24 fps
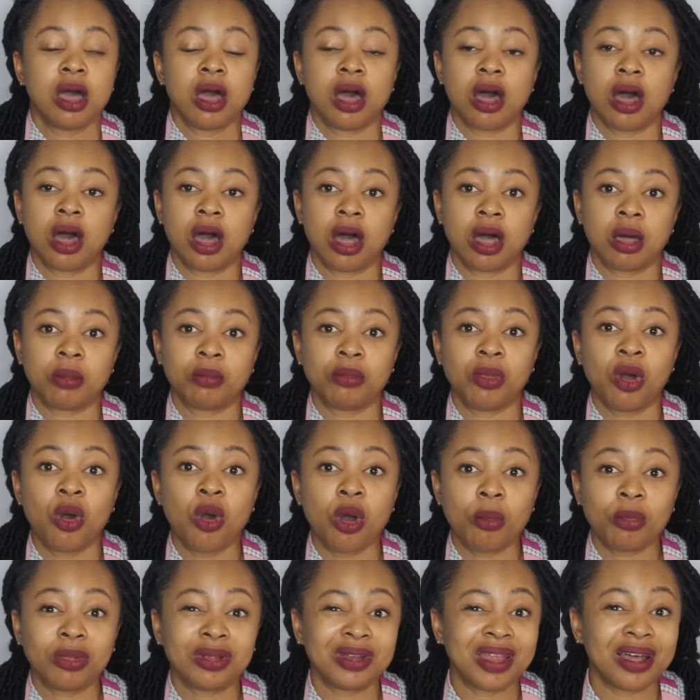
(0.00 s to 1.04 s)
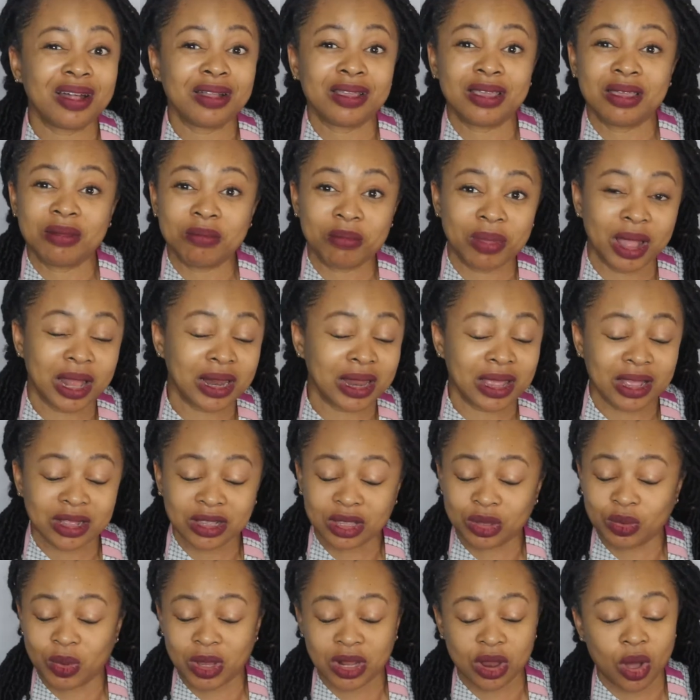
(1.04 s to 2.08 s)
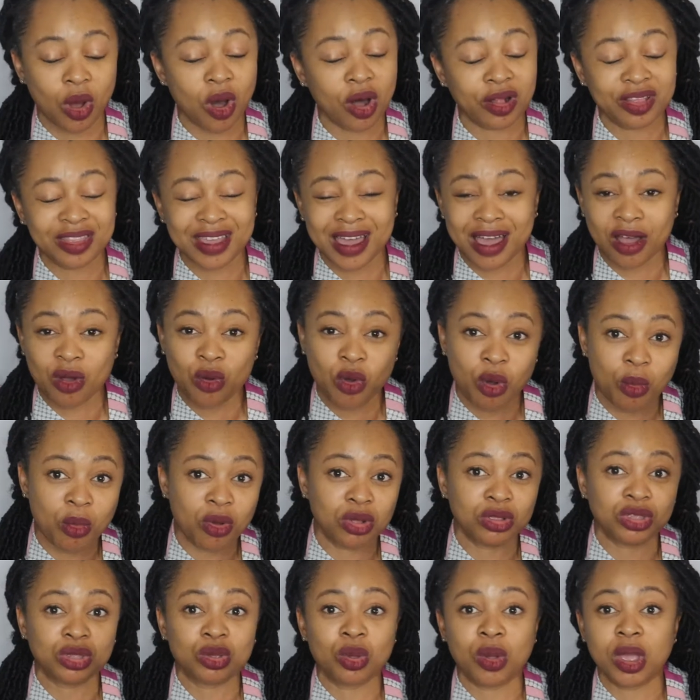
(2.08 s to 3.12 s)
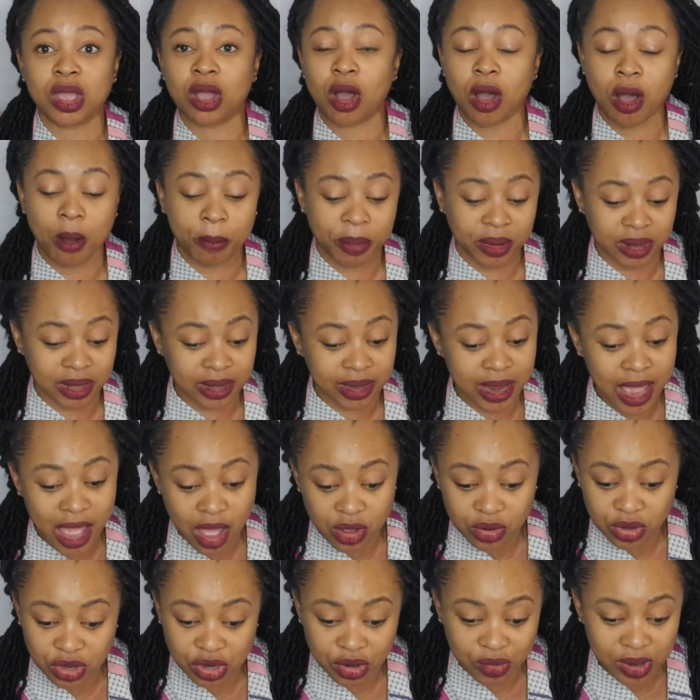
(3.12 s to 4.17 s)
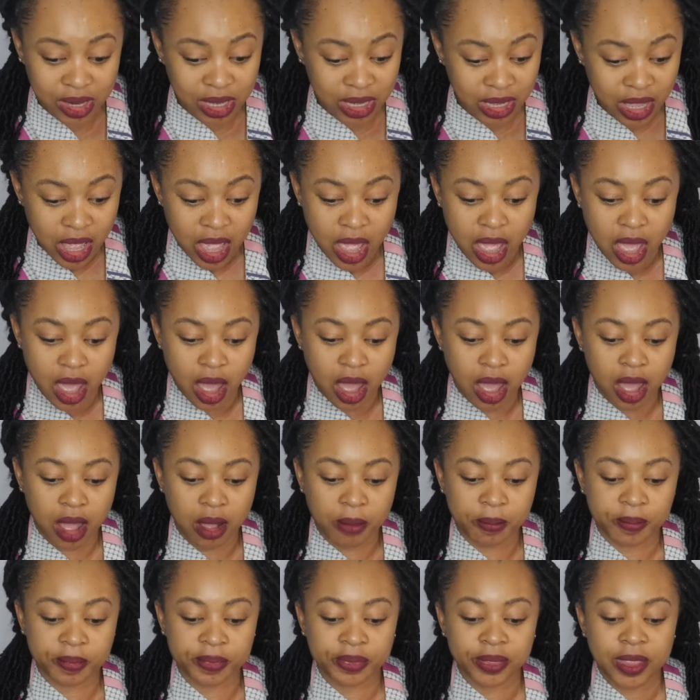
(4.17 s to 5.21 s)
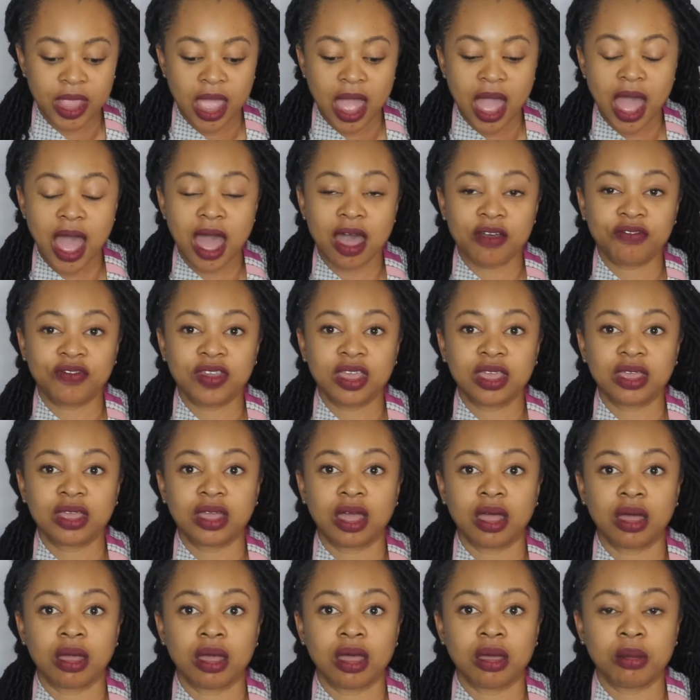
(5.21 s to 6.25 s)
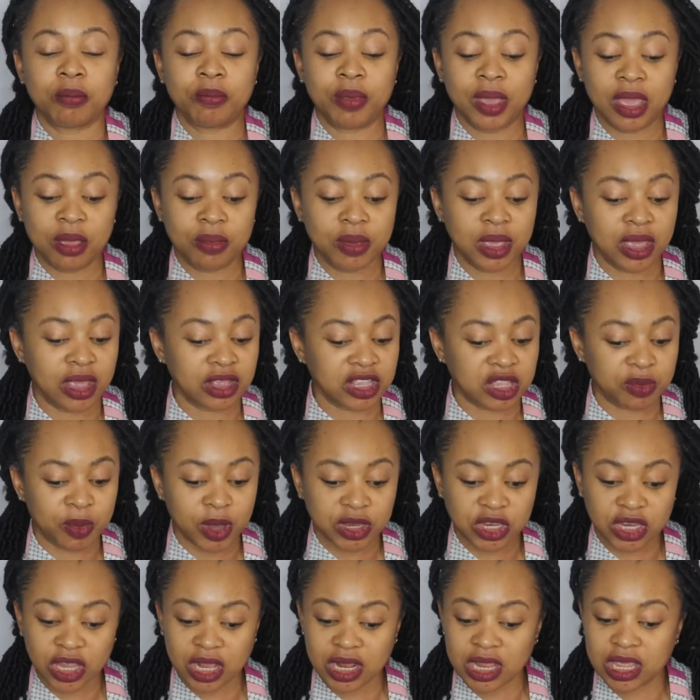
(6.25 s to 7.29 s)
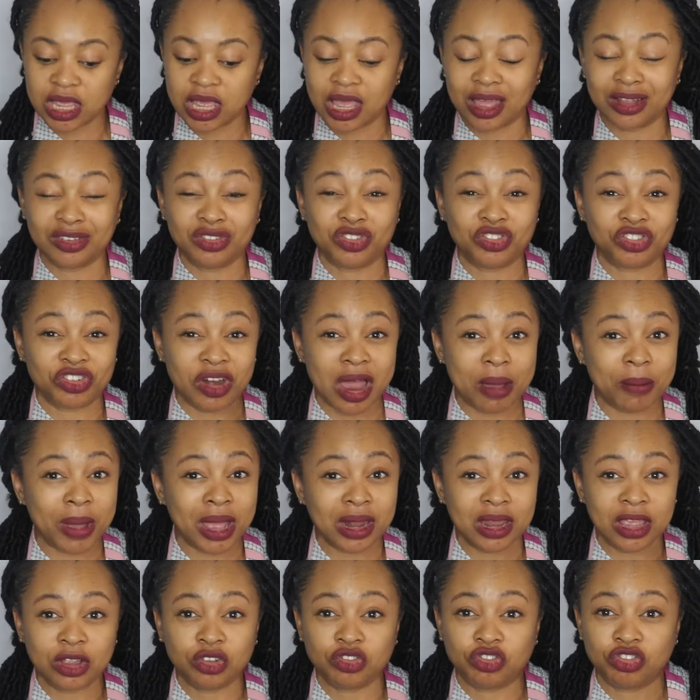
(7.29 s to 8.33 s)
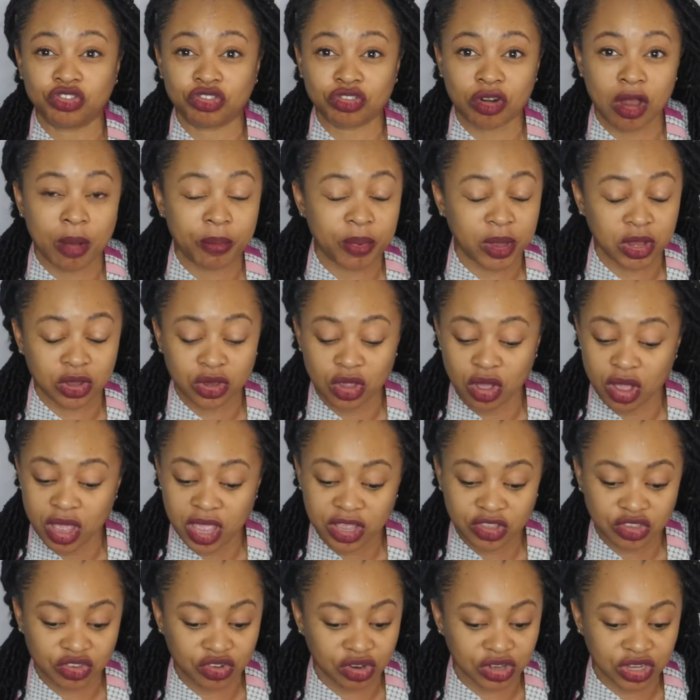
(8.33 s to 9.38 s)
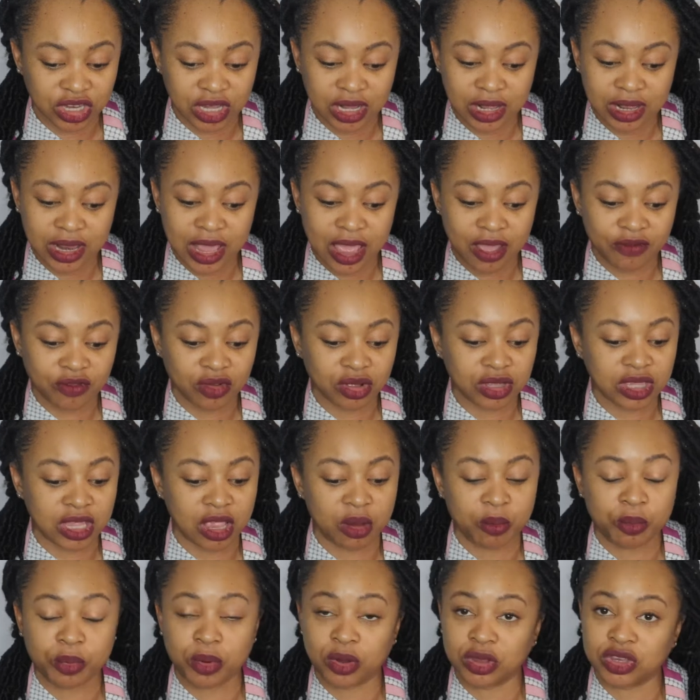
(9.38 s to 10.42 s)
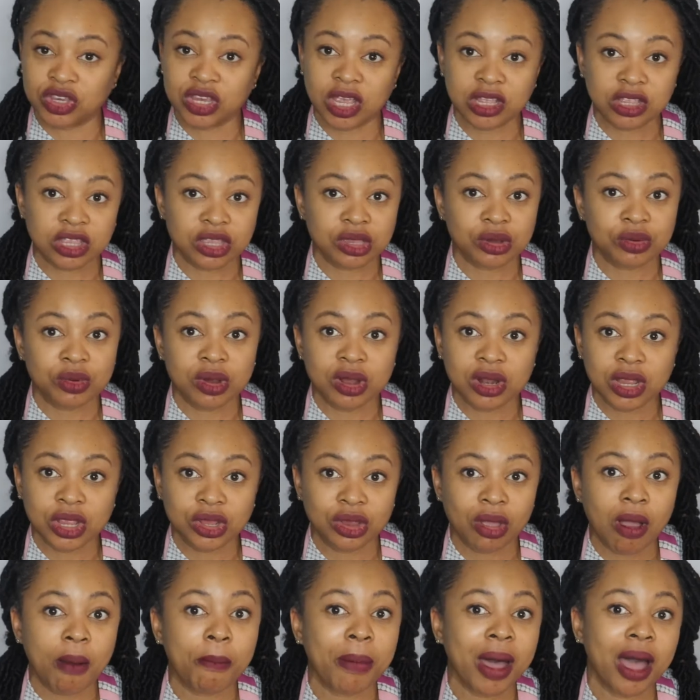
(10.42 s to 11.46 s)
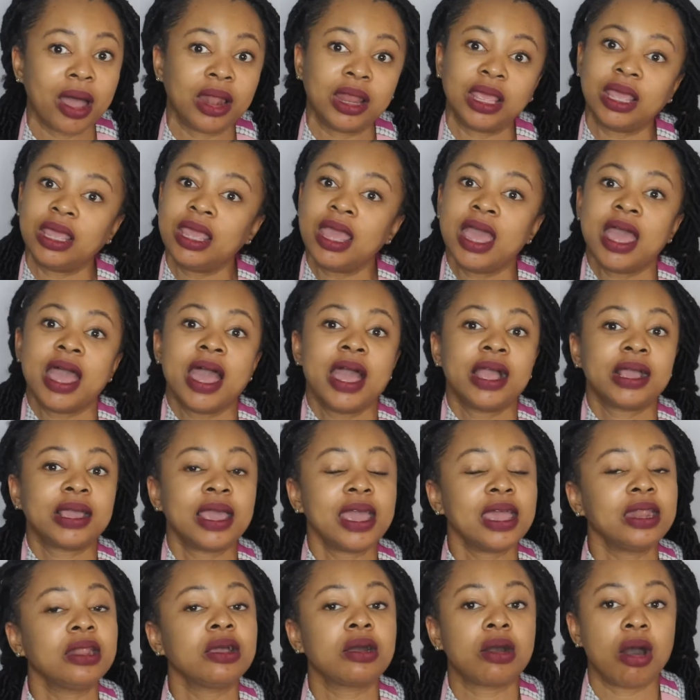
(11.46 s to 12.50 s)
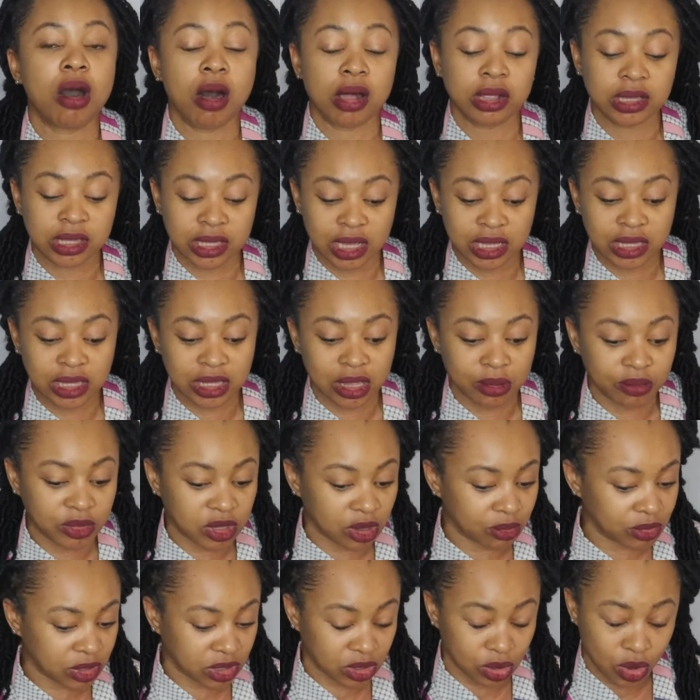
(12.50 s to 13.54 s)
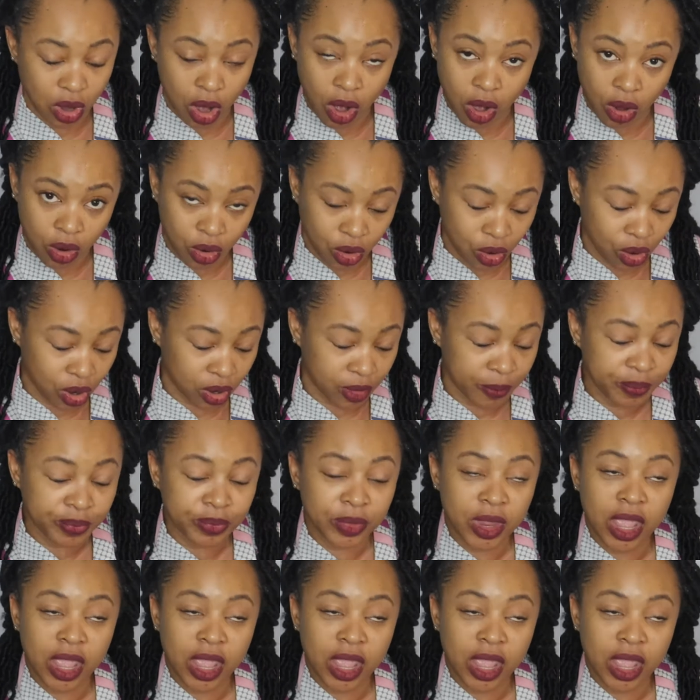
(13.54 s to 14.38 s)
Hormonal imbalance, with all that hormones going up and down during having a baby, especially a dramatic drop in your estrogen levels and progesterone in your body, can cause these symptoms to occur.